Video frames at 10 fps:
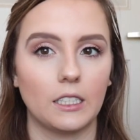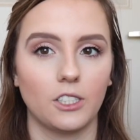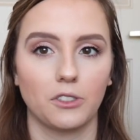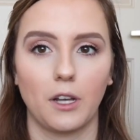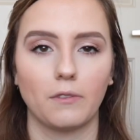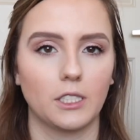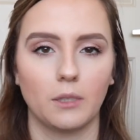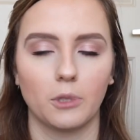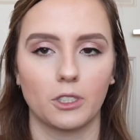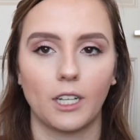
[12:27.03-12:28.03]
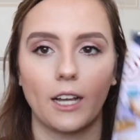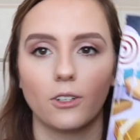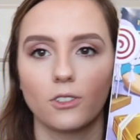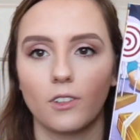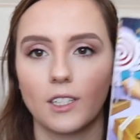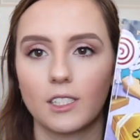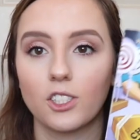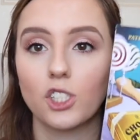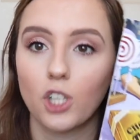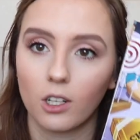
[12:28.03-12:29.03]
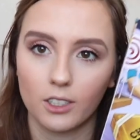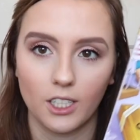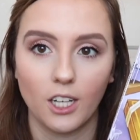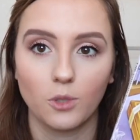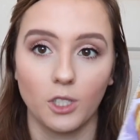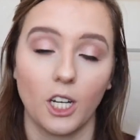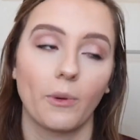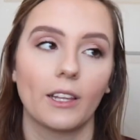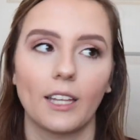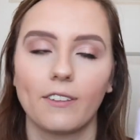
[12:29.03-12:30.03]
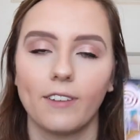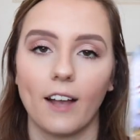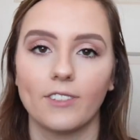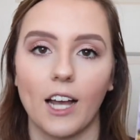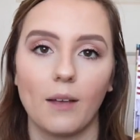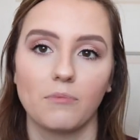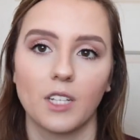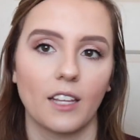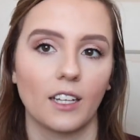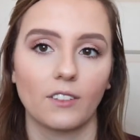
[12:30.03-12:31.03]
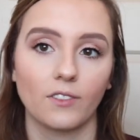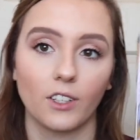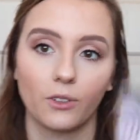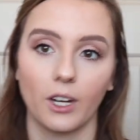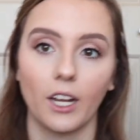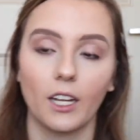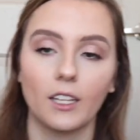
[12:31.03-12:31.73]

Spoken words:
They just have a similar title. So this is The Chocolate Touch, which I read like 5 times, I think in 5th grade.